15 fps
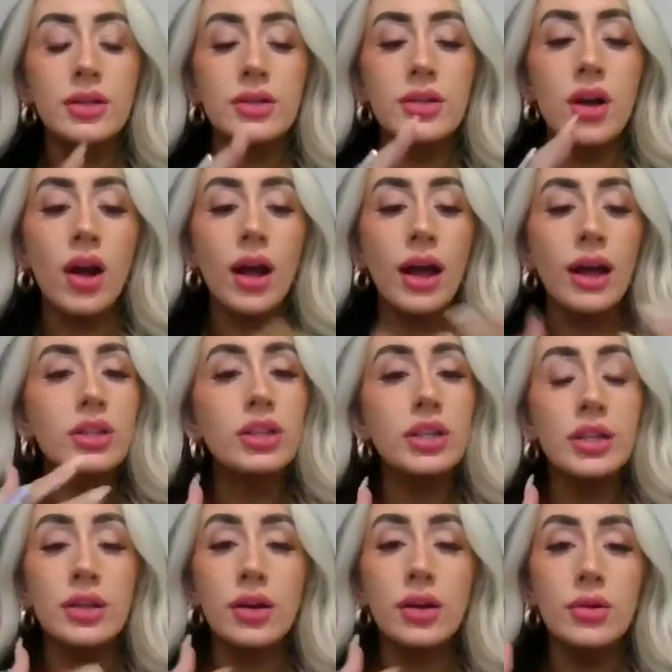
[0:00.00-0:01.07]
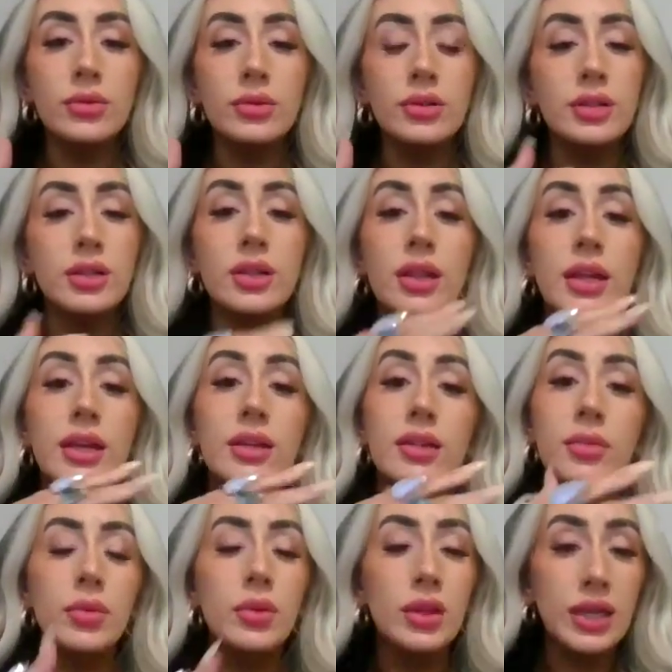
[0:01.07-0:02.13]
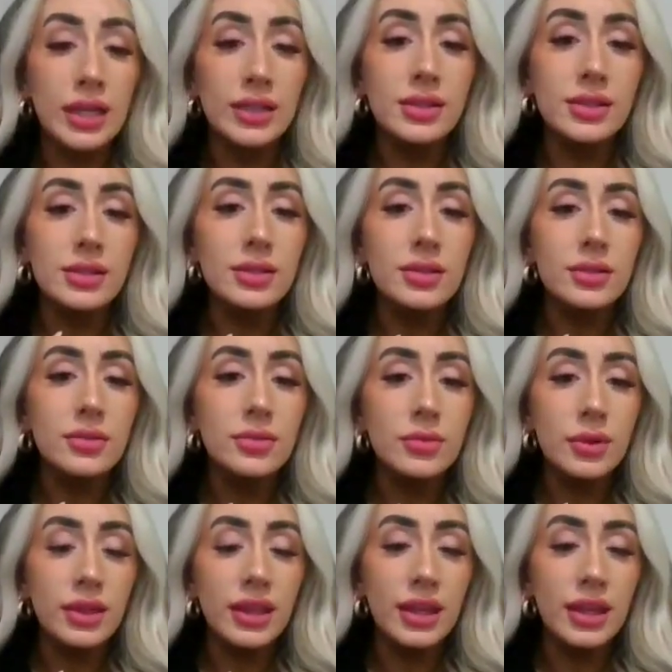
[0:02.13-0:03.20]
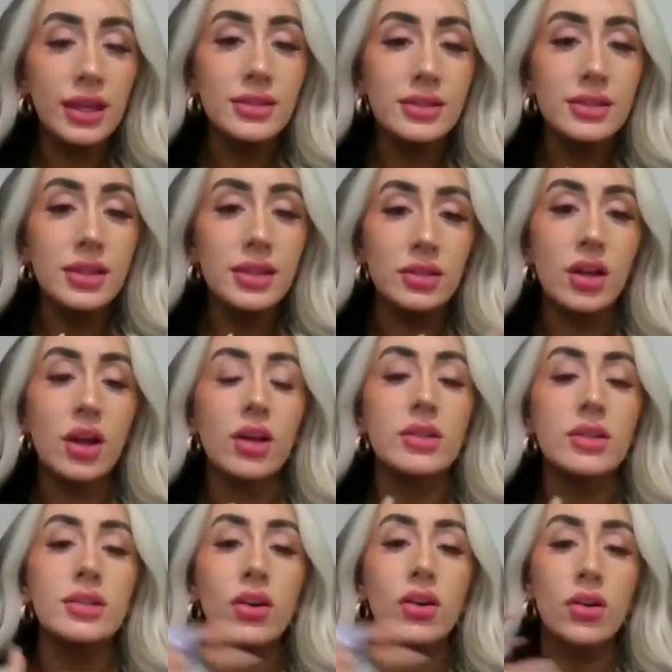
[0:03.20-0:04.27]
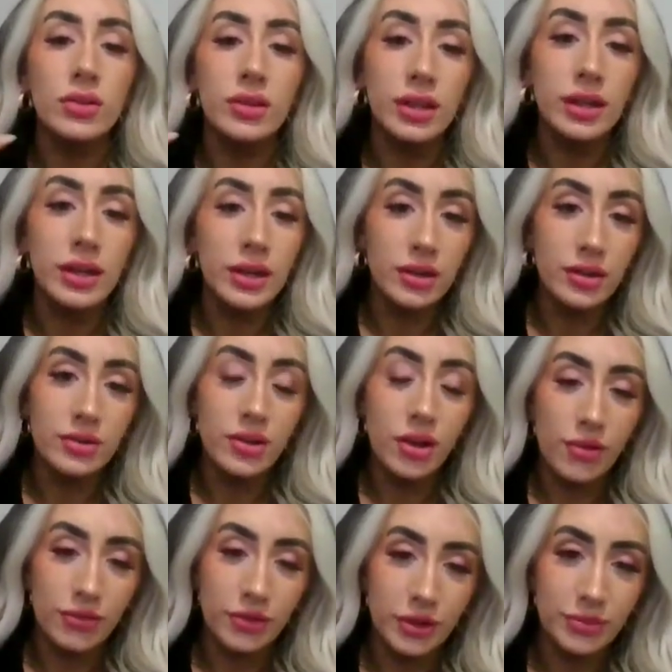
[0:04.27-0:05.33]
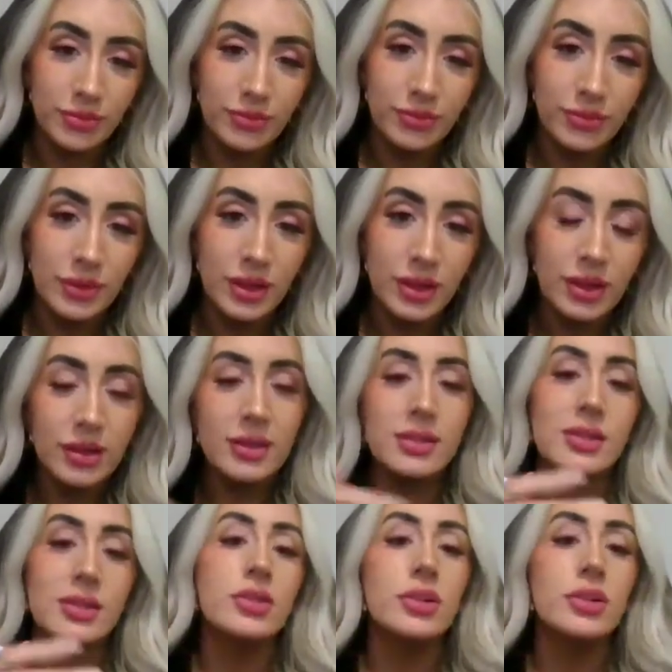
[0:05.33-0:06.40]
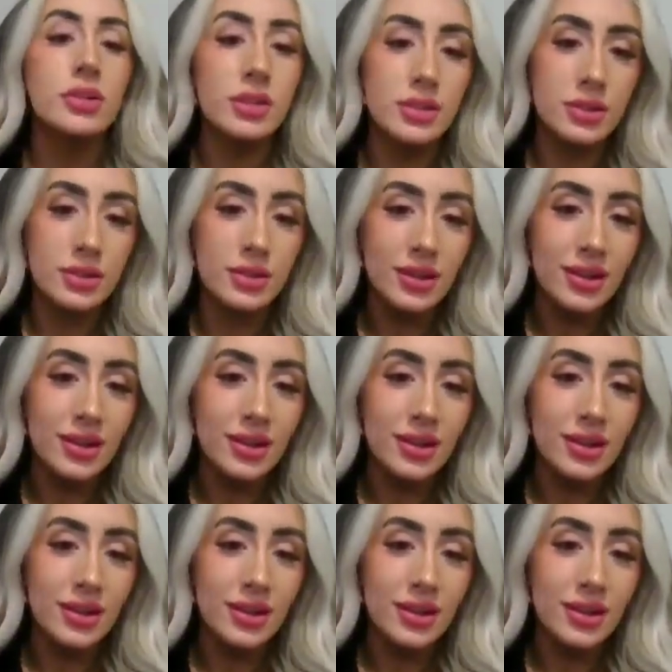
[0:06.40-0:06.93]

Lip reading: not actually go to, like, the police with things. They're taught to call their law firm because the church is